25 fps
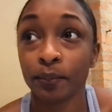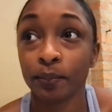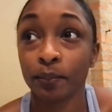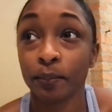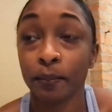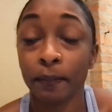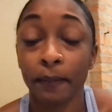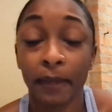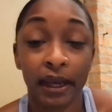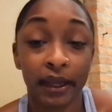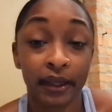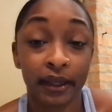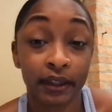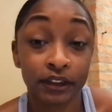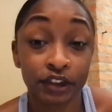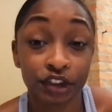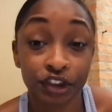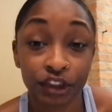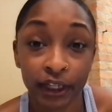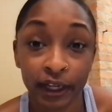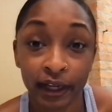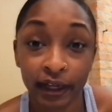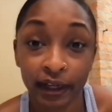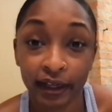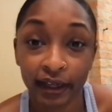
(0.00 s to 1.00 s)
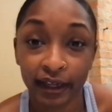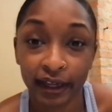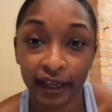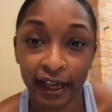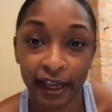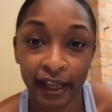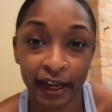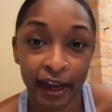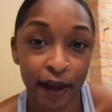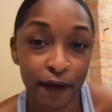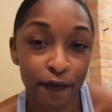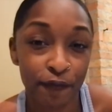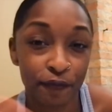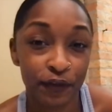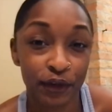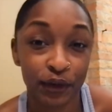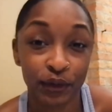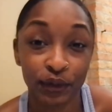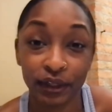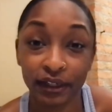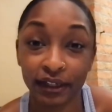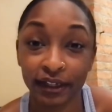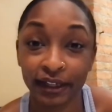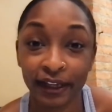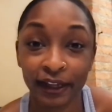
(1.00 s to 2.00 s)
made a check and I
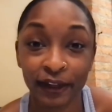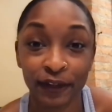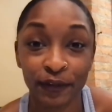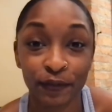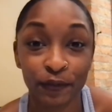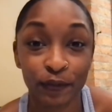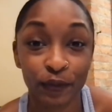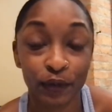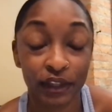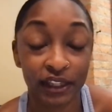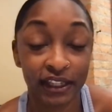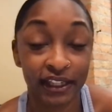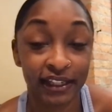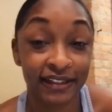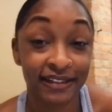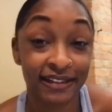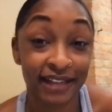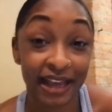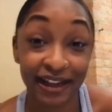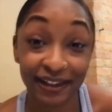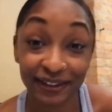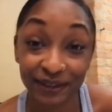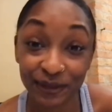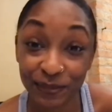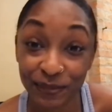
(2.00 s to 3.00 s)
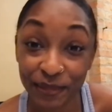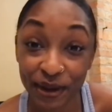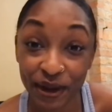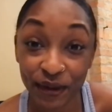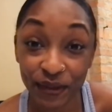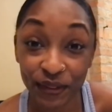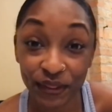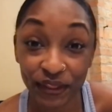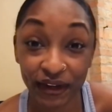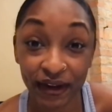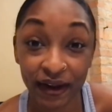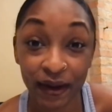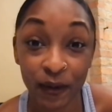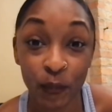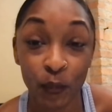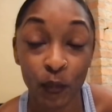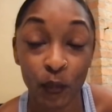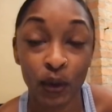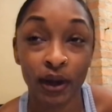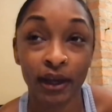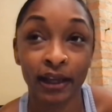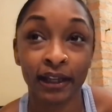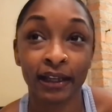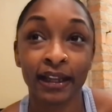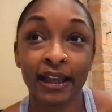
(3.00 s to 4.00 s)
filled it in for the exact amount that I
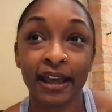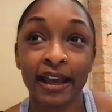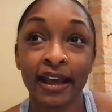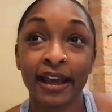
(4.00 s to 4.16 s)
want,